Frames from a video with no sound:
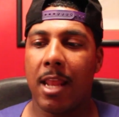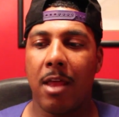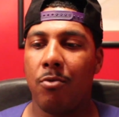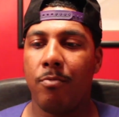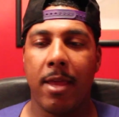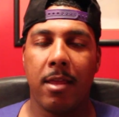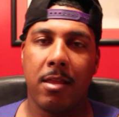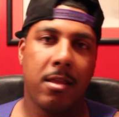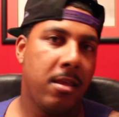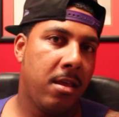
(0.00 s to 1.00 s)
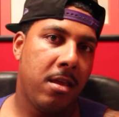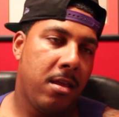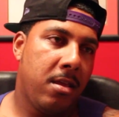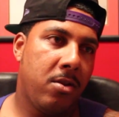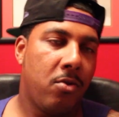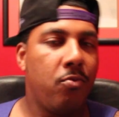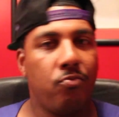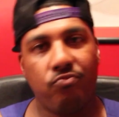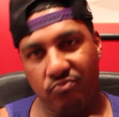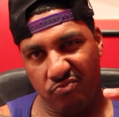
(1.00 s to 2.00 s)
I don't make, you know,
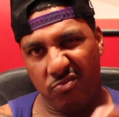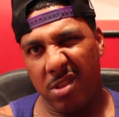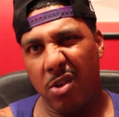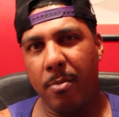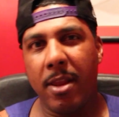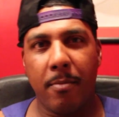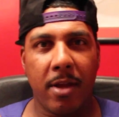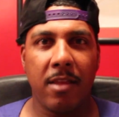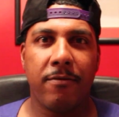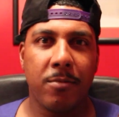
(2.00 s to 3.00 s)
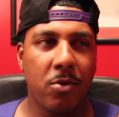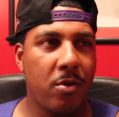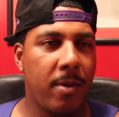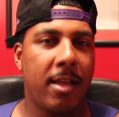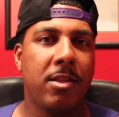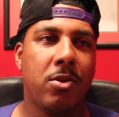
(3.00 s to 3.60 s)
a little bit of money from doing what I